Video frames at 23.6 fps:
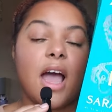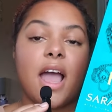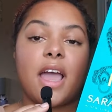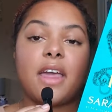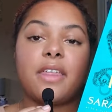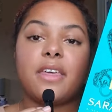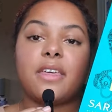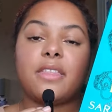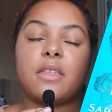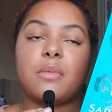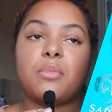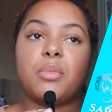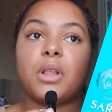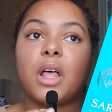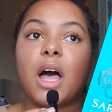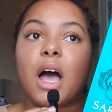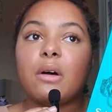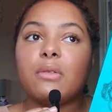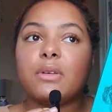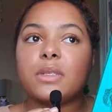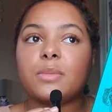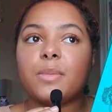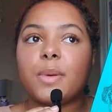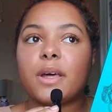I think the
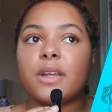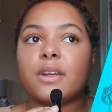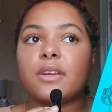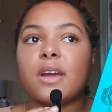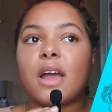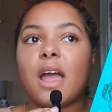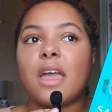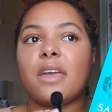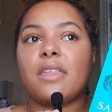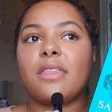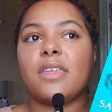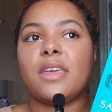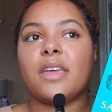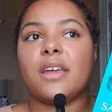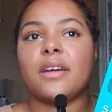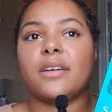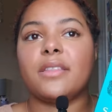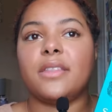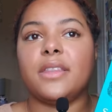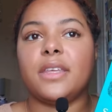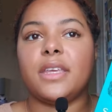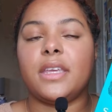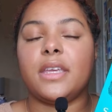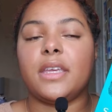plot was better. I think
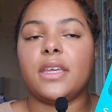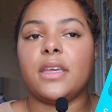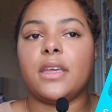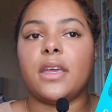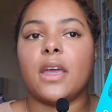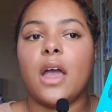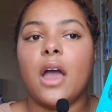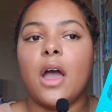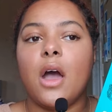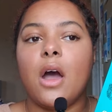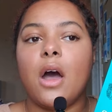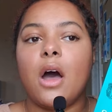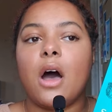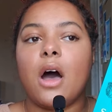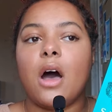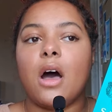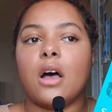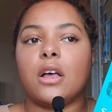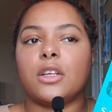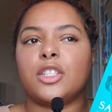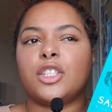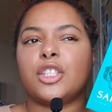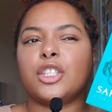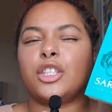the
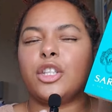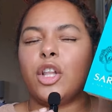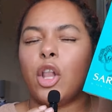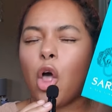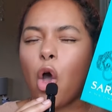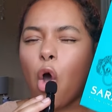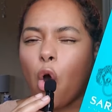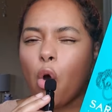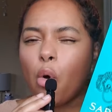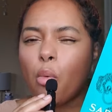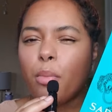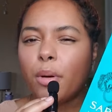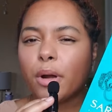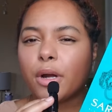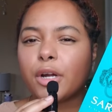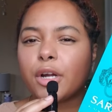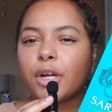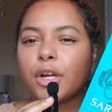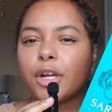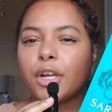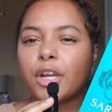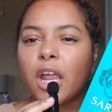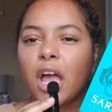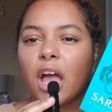slow
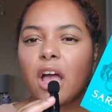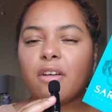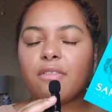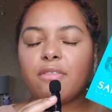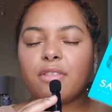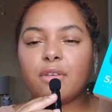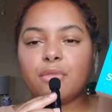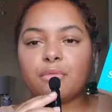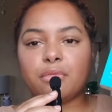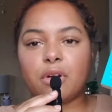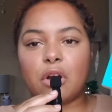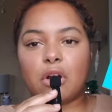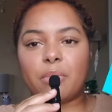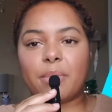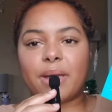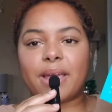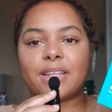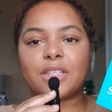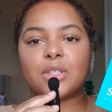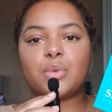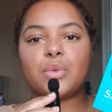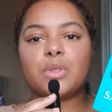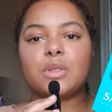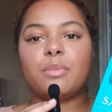burn of the
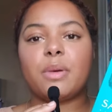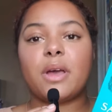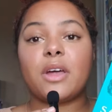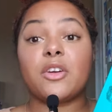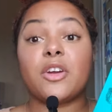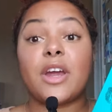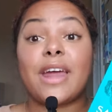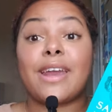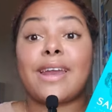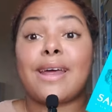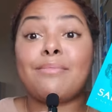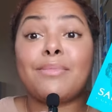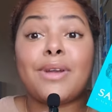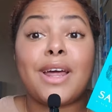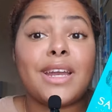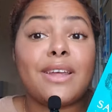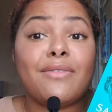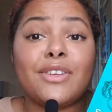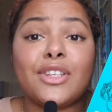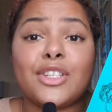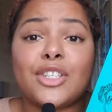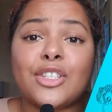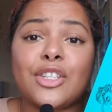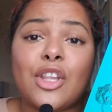romance was better. And I'm not
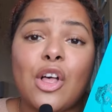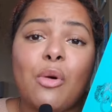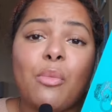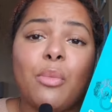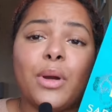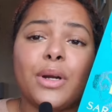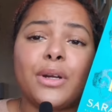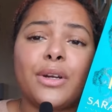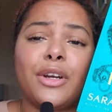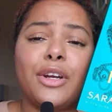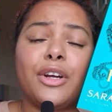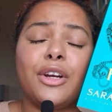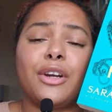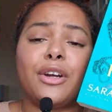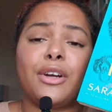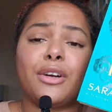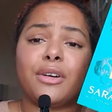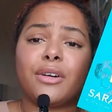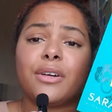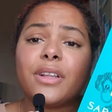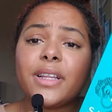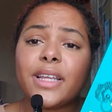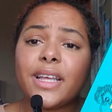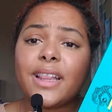even a slow burn
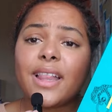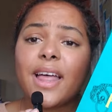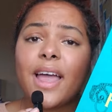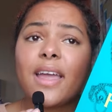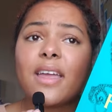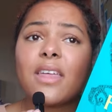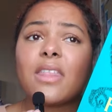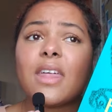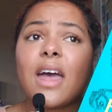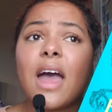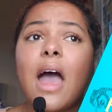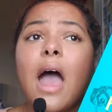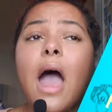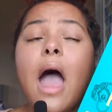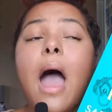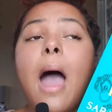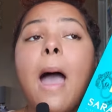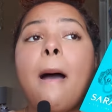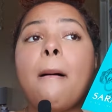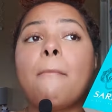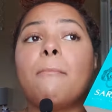girly like that.